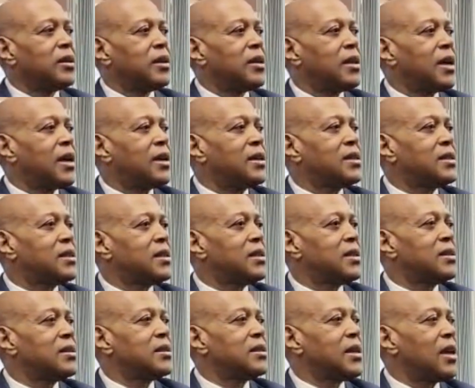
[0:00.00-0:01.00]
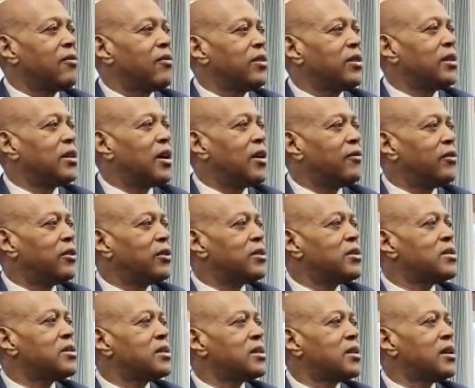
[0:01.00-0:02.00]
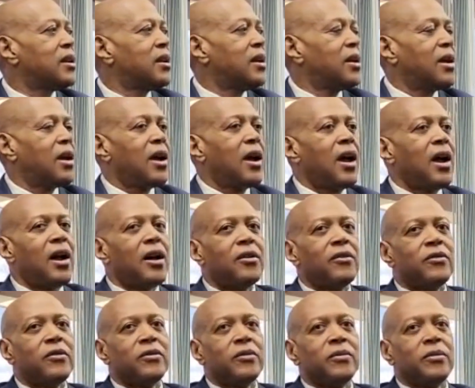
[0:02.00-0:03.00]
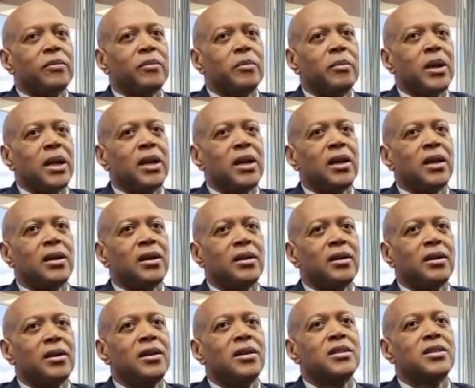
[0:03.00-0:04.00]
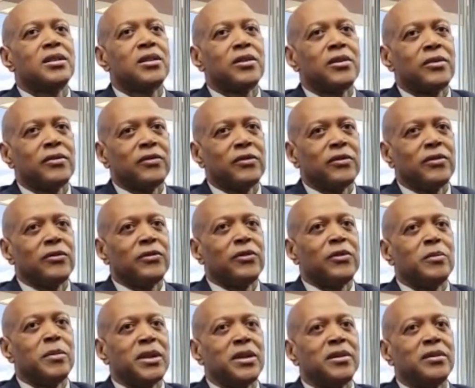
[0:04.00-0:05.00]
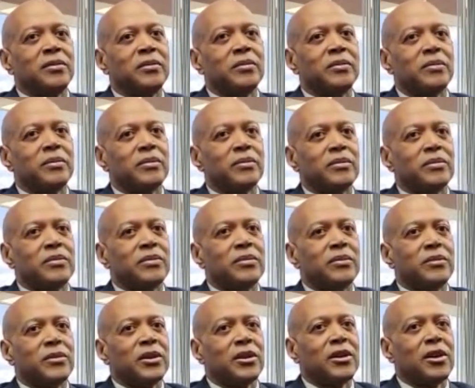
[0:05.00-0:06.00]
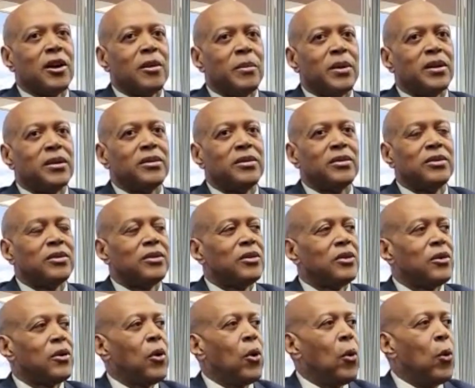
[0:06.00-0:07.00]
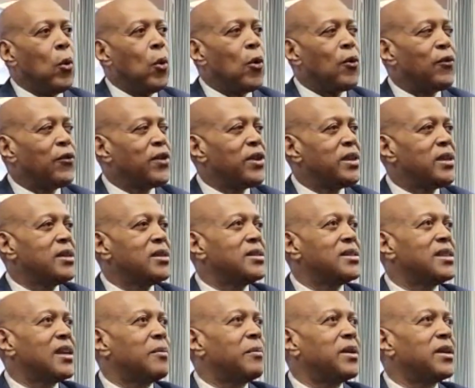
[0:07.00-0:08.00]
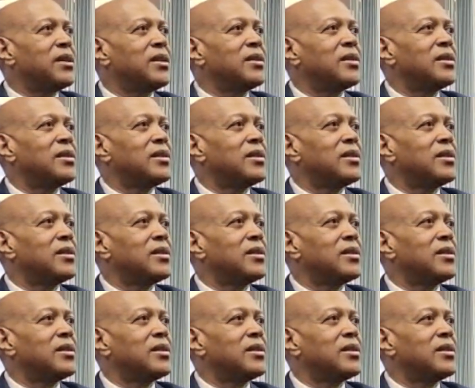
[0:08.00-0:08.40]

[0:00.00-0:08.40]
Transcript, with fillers: the last seven governors, have made it easier for me to come and hopefully step in